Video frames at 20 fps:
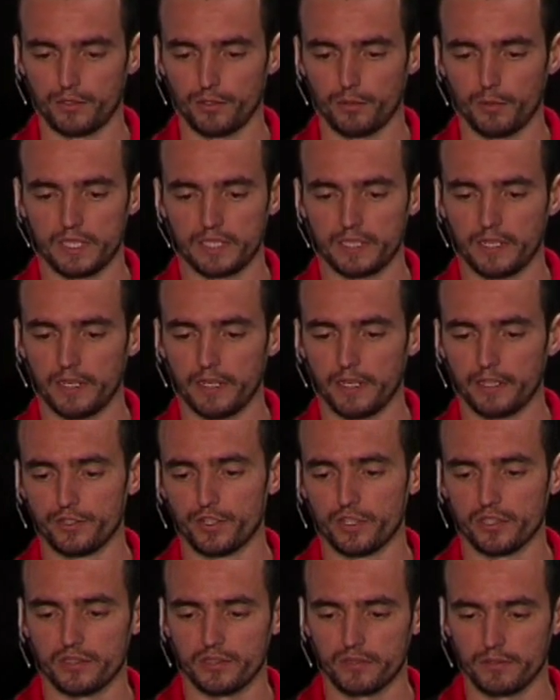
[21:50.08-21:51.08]
So basically,
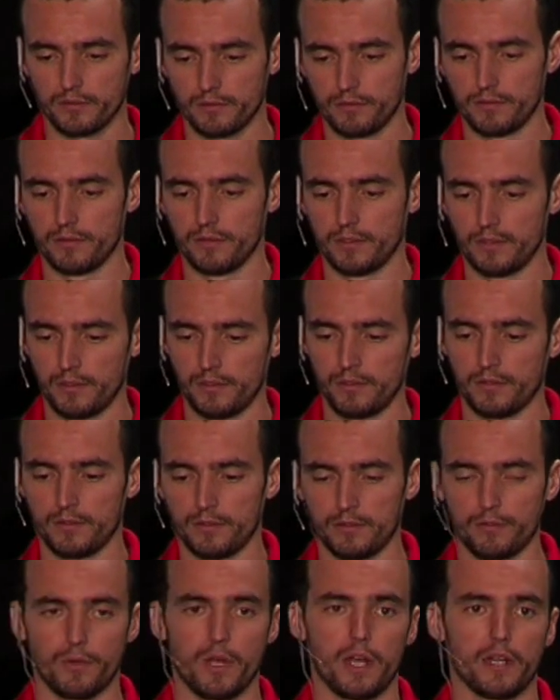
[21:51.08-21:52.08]
just
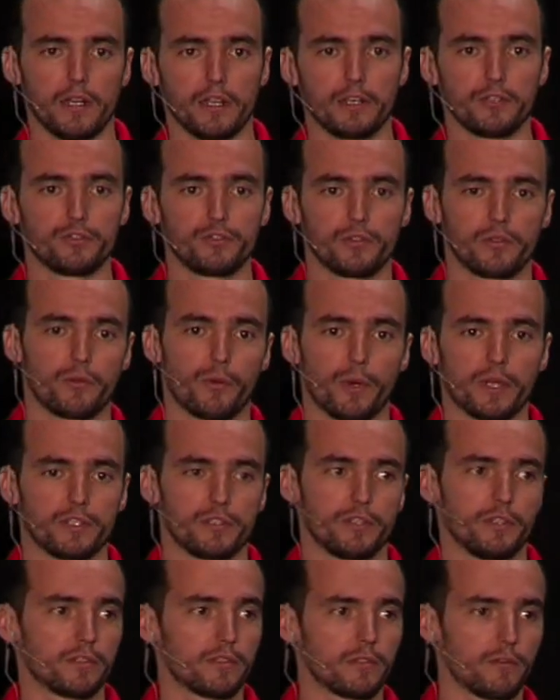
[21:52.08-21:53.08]
run and
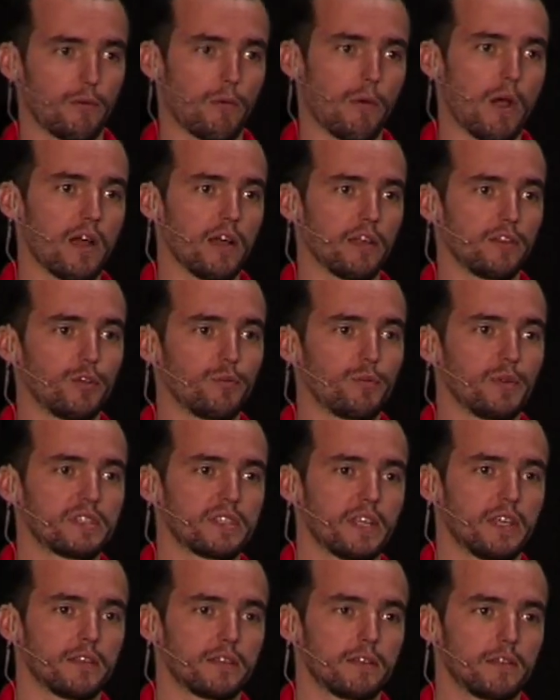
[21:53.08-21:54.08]
crash. It's one hundred
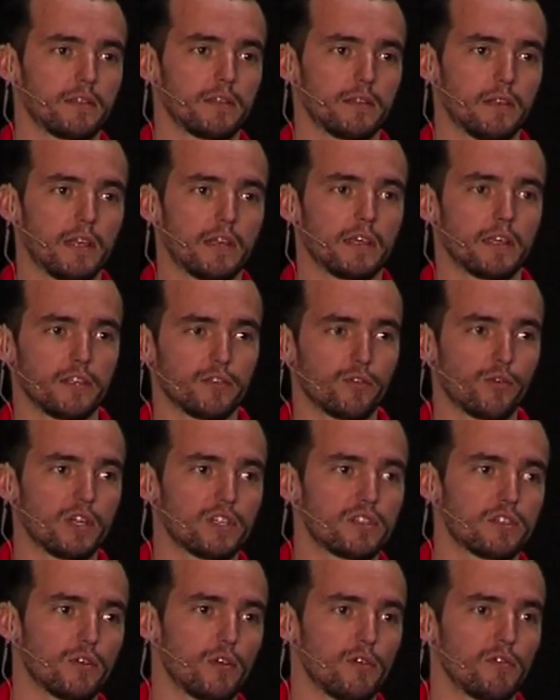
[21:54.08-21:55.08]
percent. Like, it
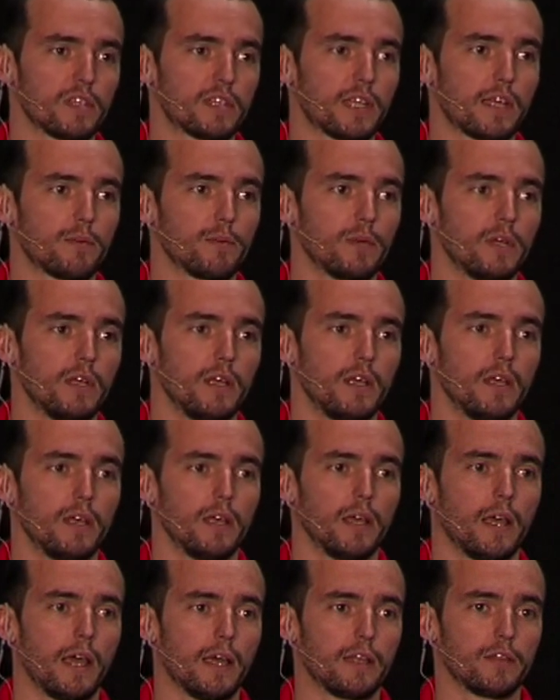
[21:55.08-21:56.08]
crashes all the time.
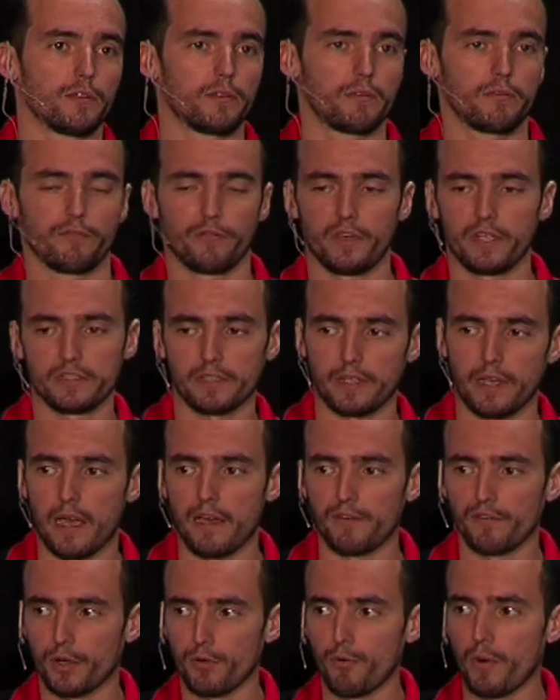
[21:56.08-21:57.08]
And there's
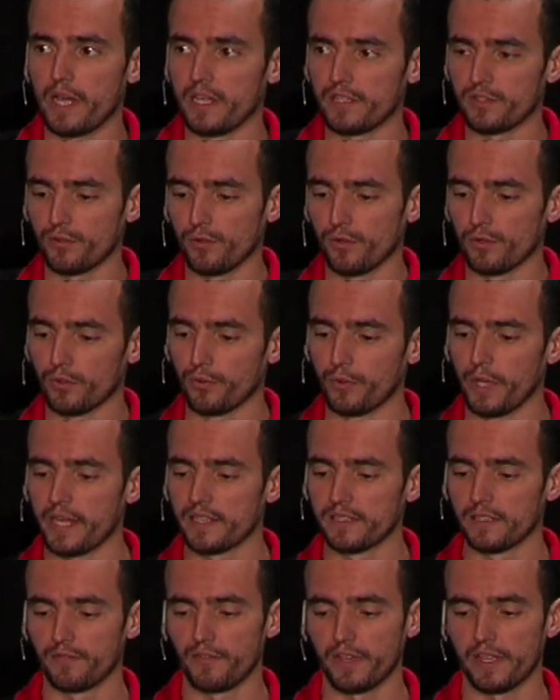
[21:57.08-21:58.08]
other ways to, to
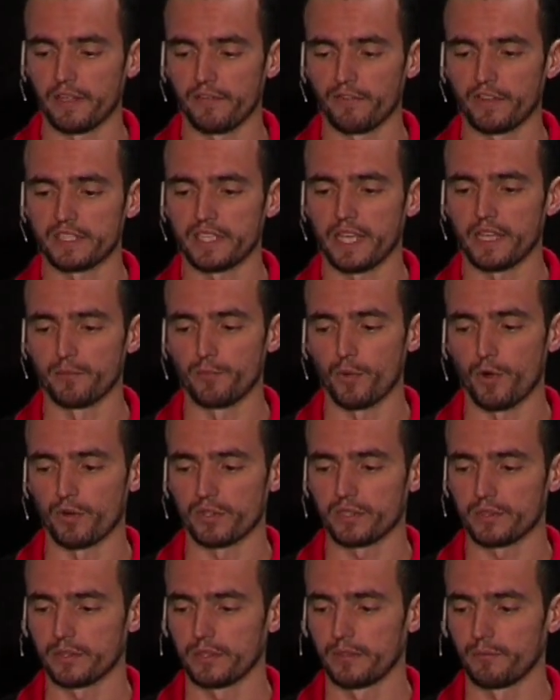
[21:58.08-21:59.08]
exit the, the
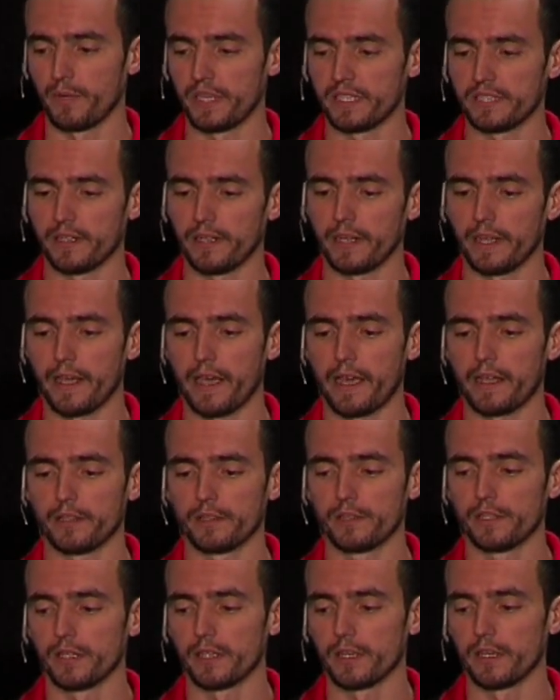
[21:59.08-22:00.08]
sandbox, basically,
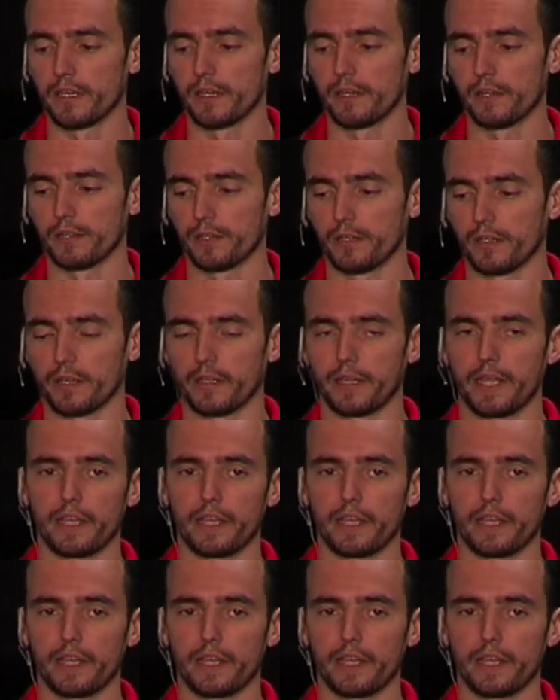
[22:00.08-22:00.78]
and uh,